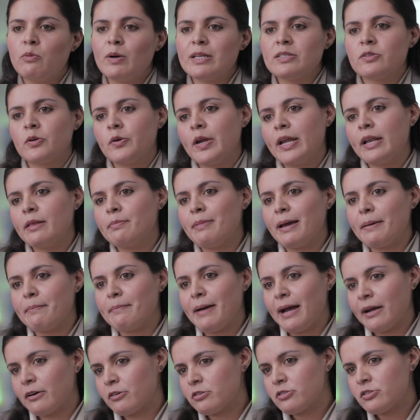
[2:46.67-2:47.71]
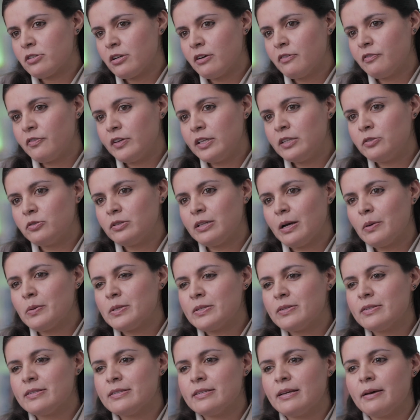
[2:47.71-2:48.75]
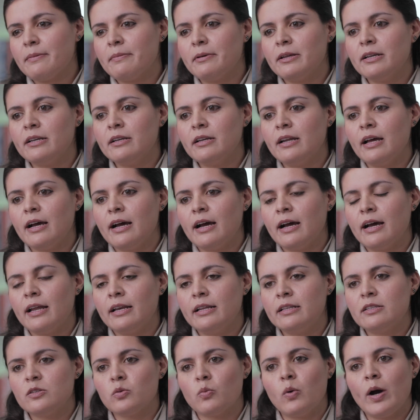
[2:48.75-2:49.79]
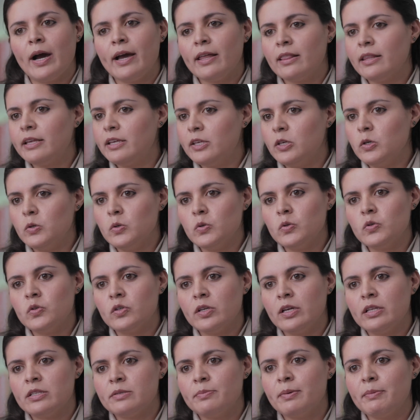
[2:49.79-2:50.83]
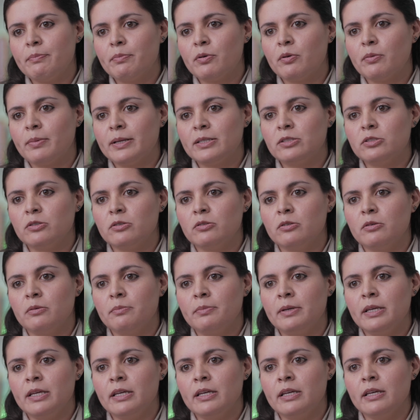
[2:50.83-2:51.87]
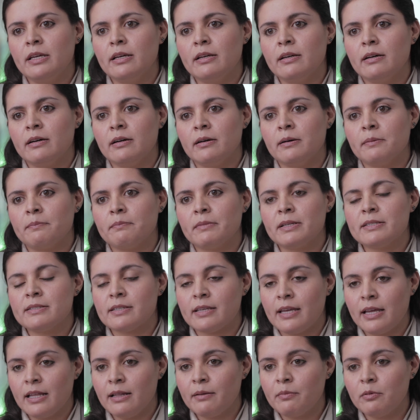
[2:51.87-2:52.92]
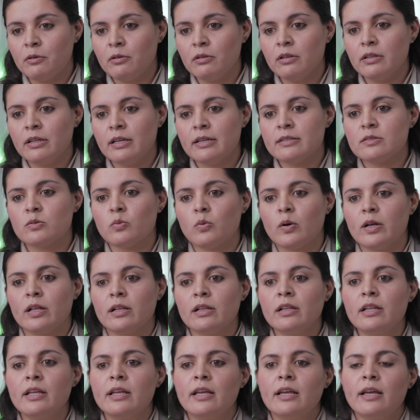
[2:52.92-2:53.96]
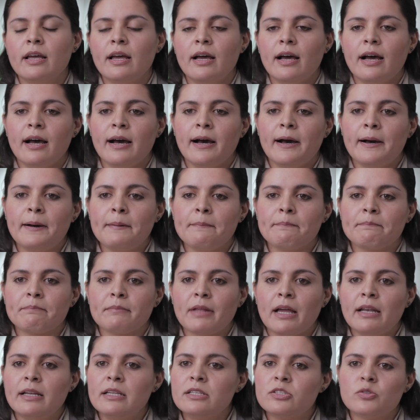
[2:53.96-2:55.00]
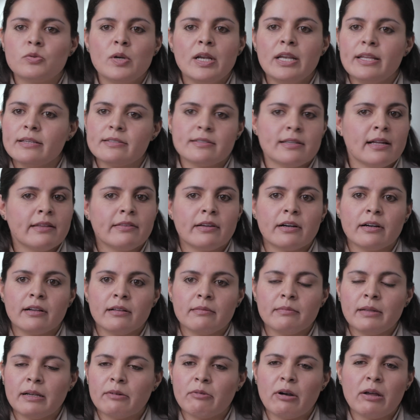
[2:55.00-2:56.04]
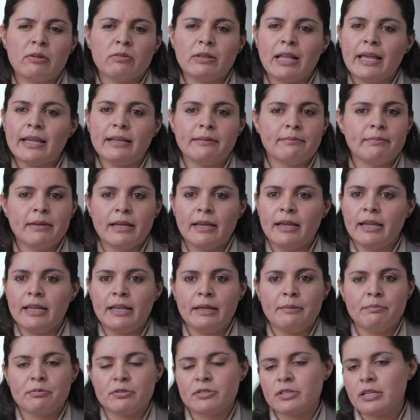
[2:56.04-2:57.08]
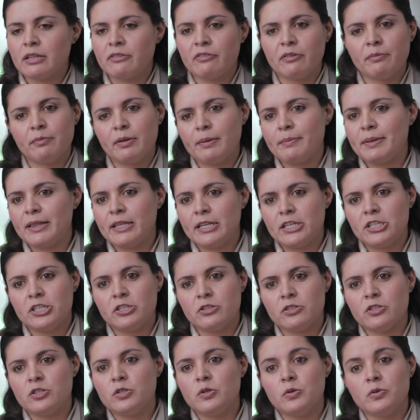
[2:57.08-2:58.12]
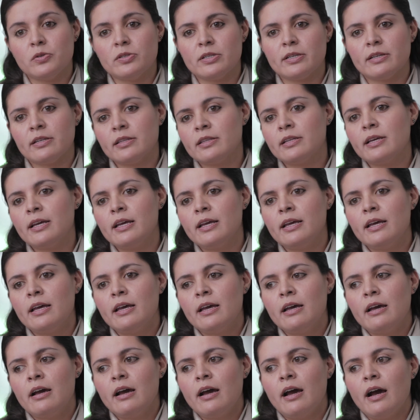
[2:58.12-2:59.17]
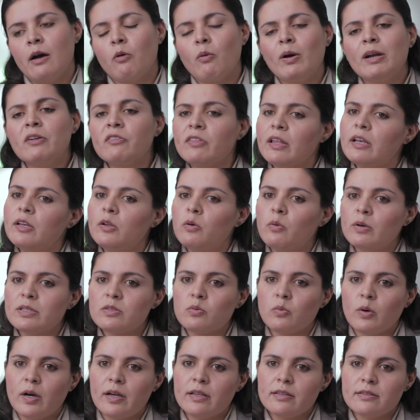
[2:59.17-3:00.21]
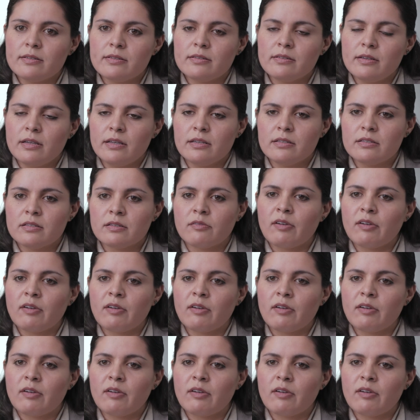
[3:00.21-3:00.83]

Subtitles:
was created by Microsoft in 2007 and it's widely used. It's been proven to be scalable as well. And it's really a standard, around like 80% of implementations use it. One of the newest ones is